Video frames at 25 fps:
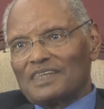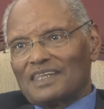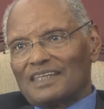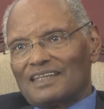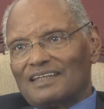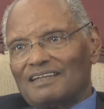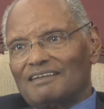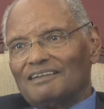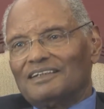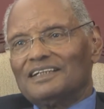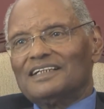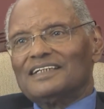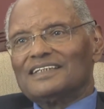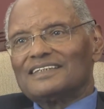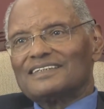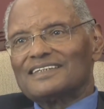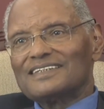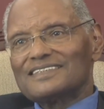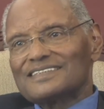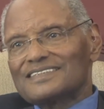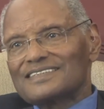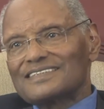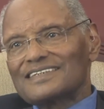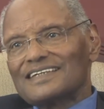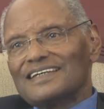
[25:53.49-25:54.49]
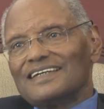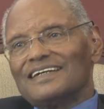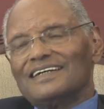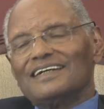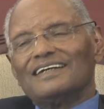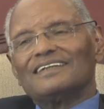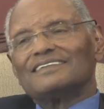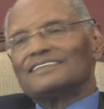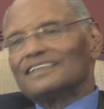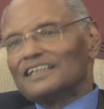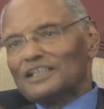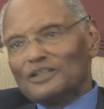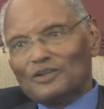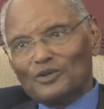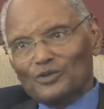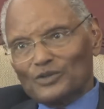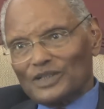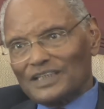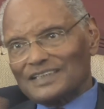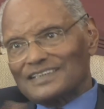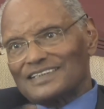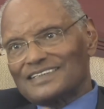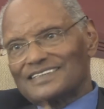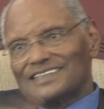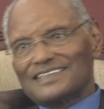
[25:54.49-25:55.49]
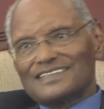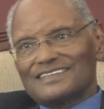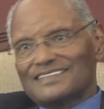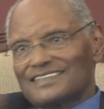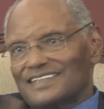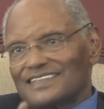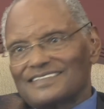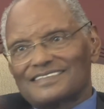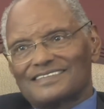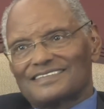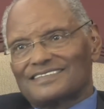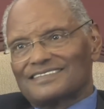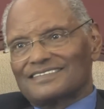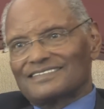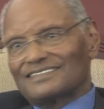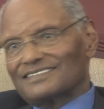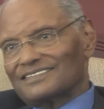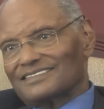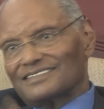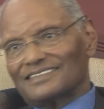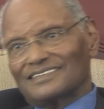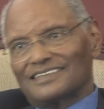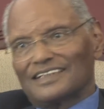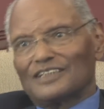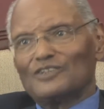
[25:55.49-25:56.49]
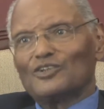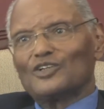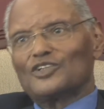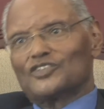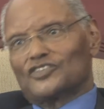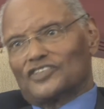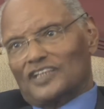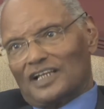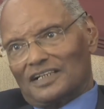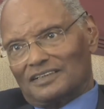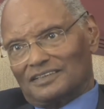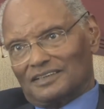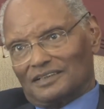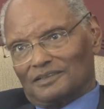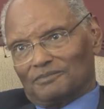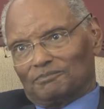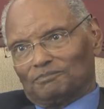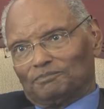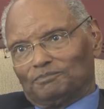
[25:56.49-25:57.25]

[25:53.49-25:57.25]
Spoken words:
They know that this is just a non-starter.